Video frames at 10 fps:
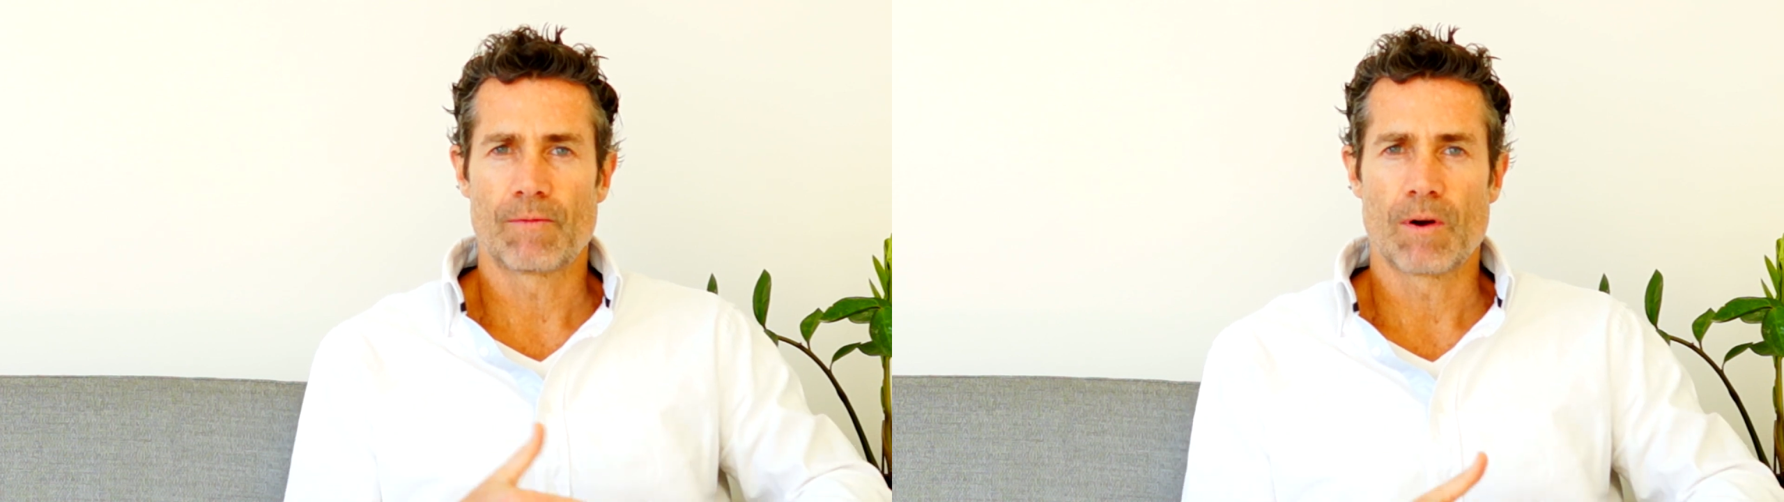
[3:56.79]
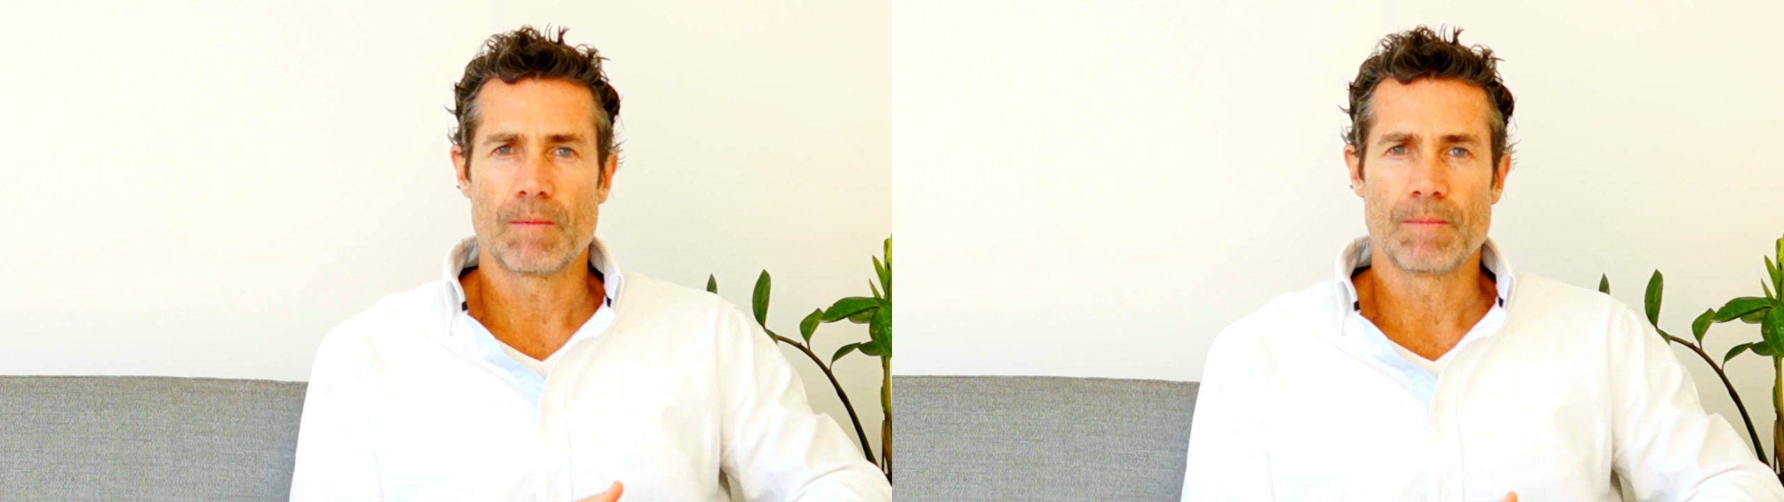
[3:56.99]

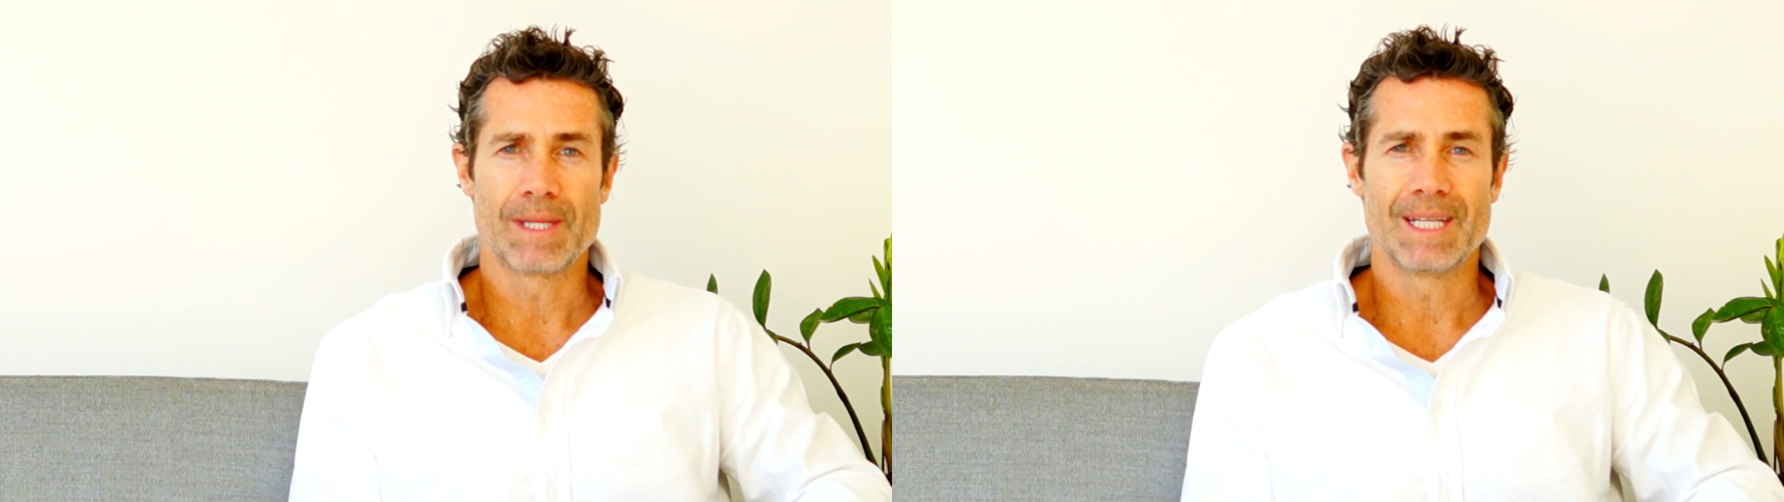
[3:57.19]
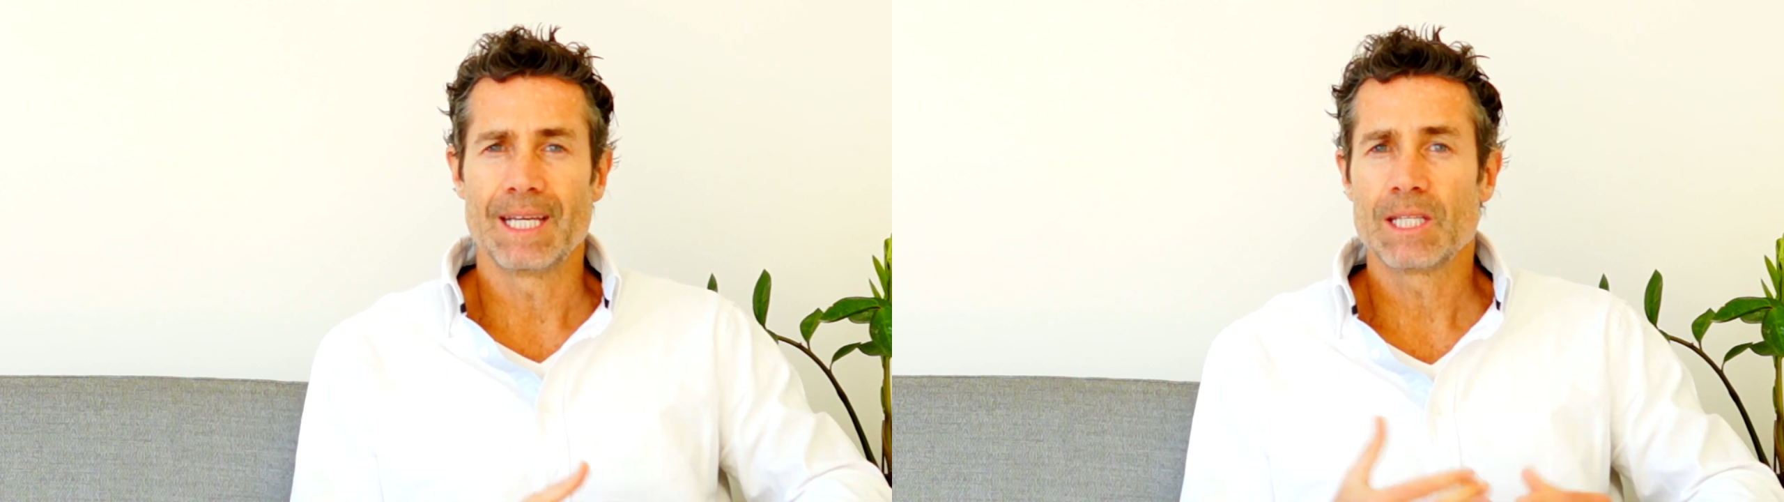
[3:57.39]
from
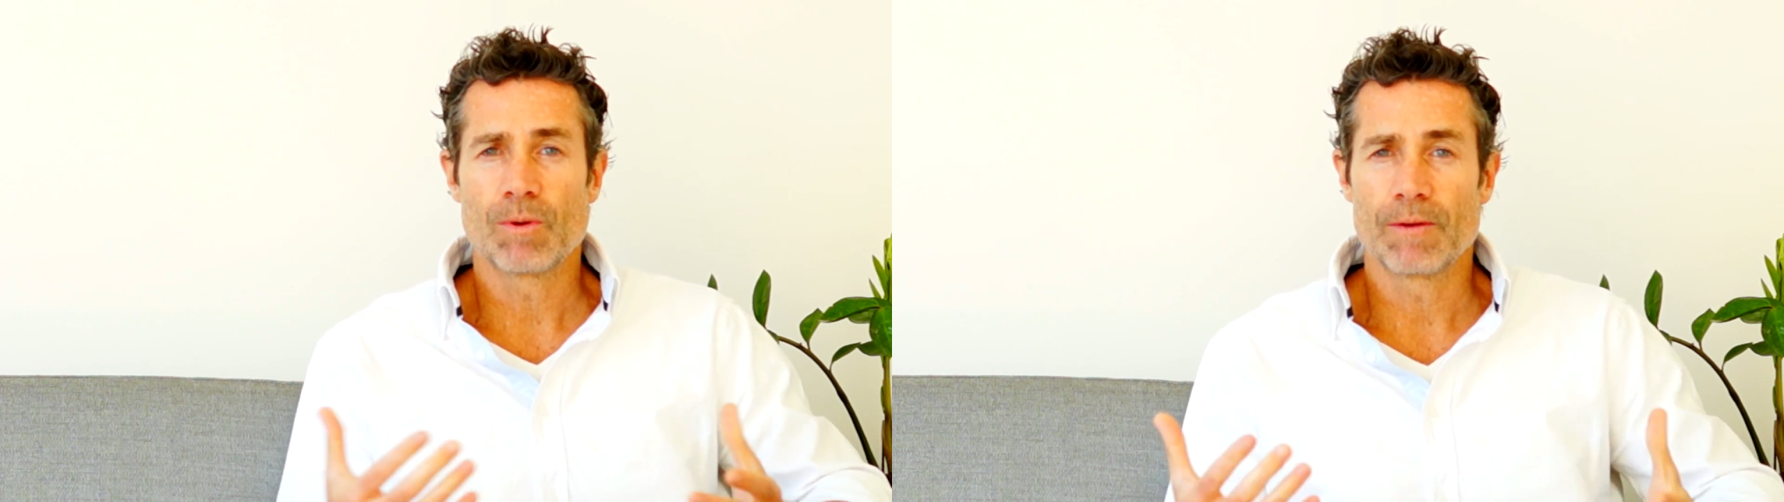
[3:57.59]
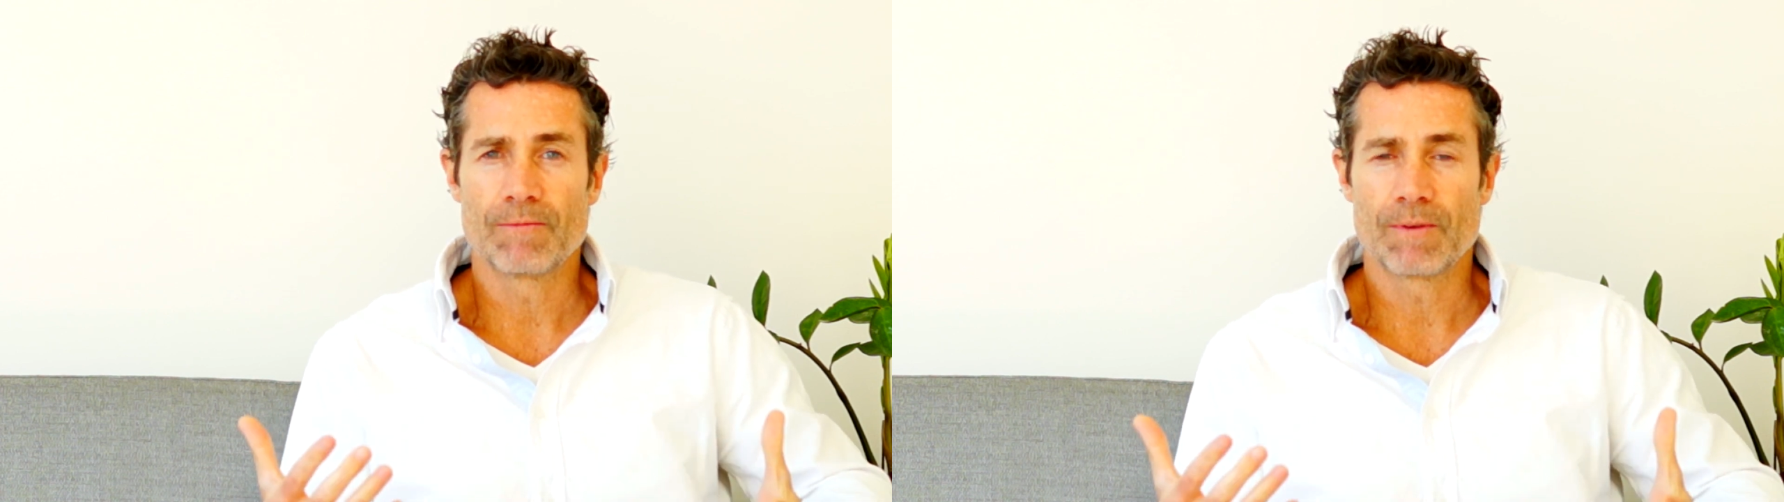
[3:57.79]
the need
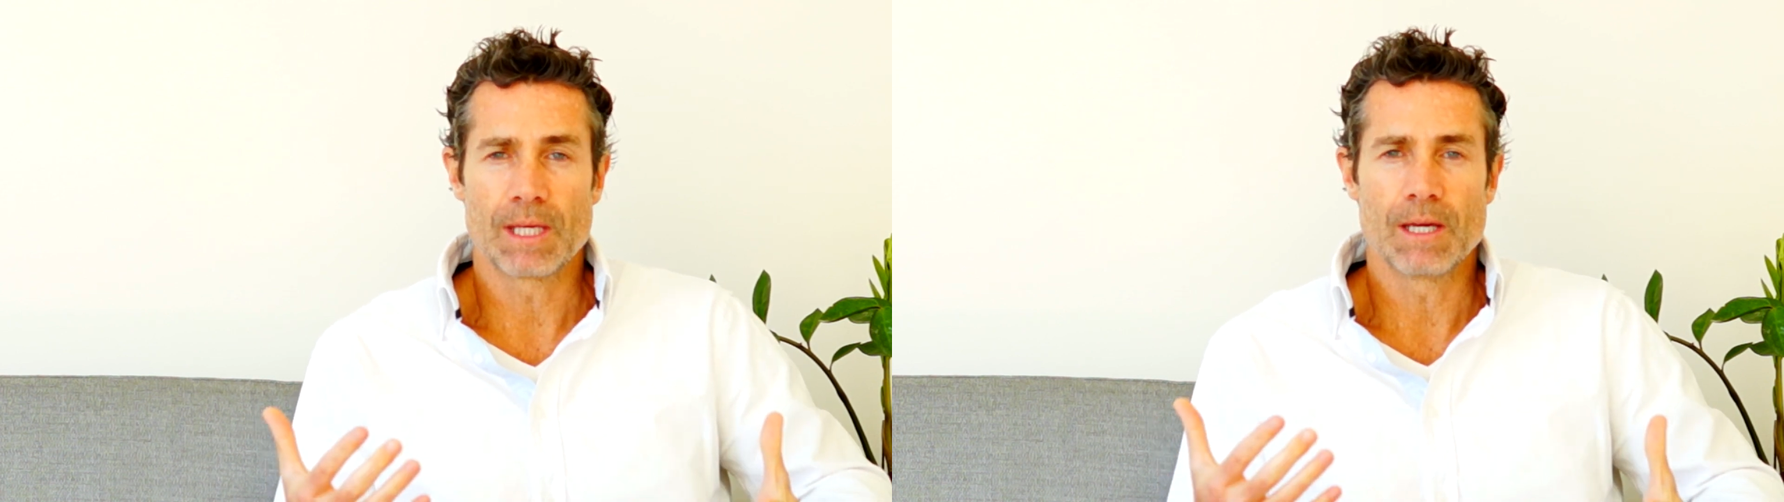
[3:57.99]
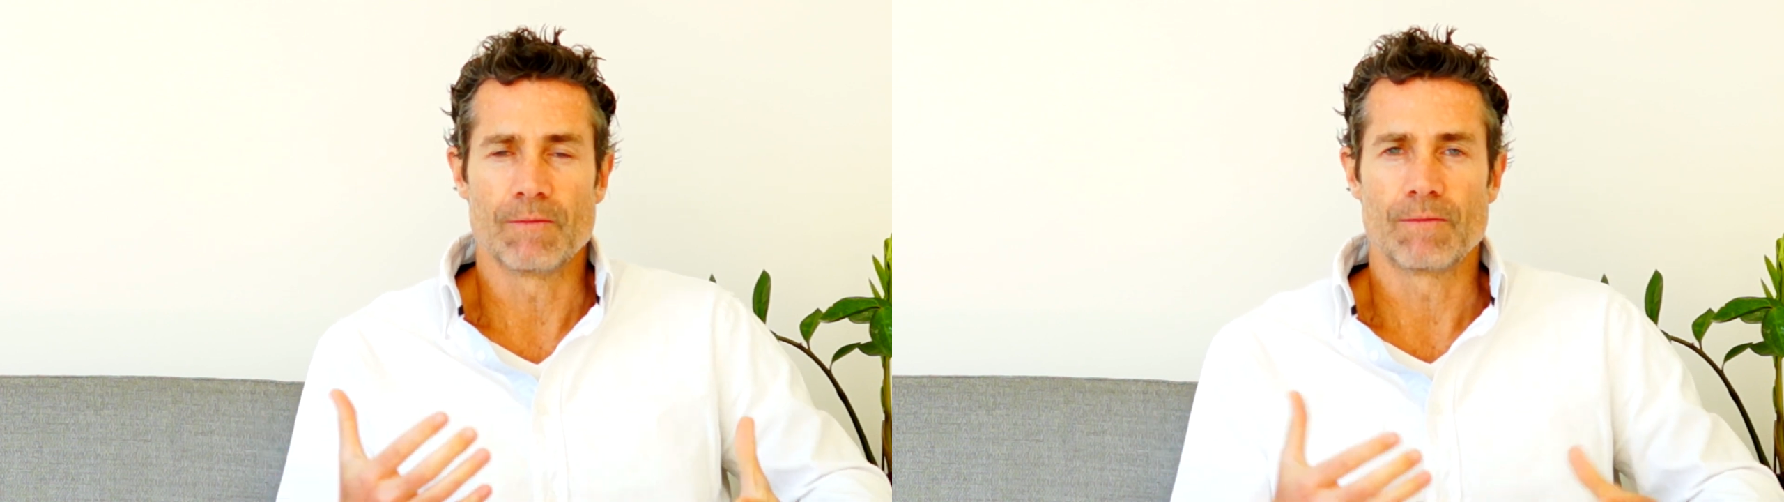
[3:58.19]
to even
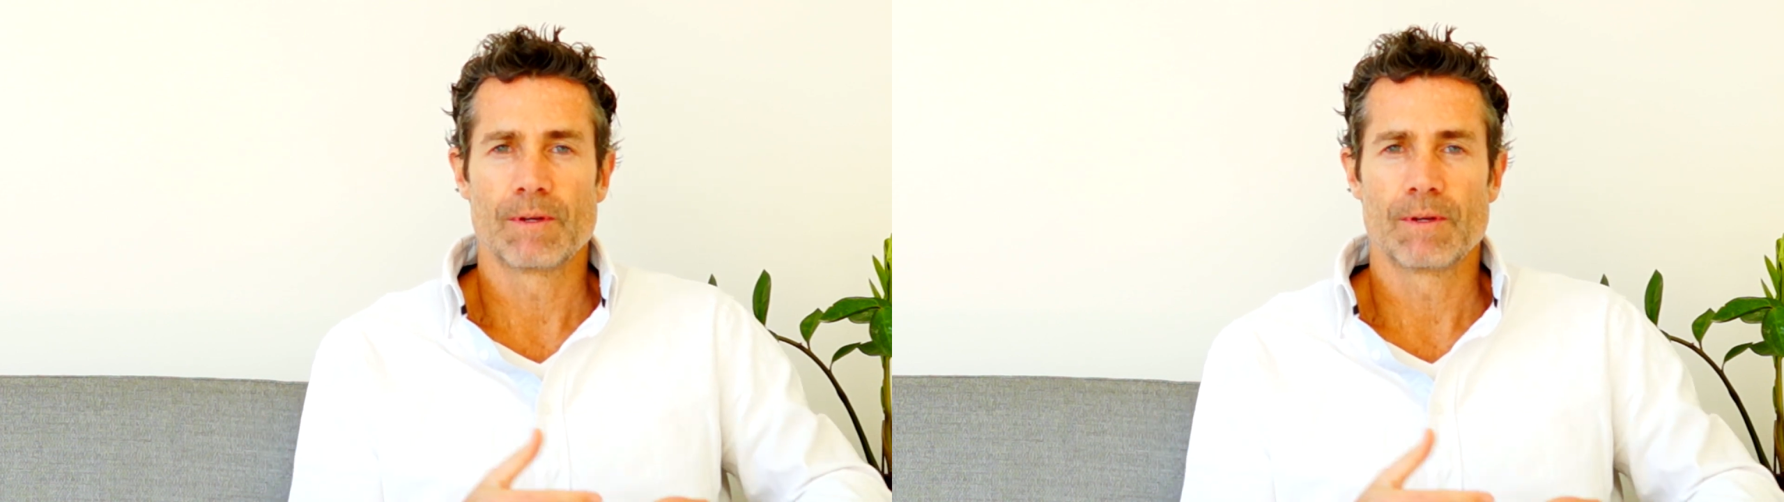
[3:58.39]
forgive,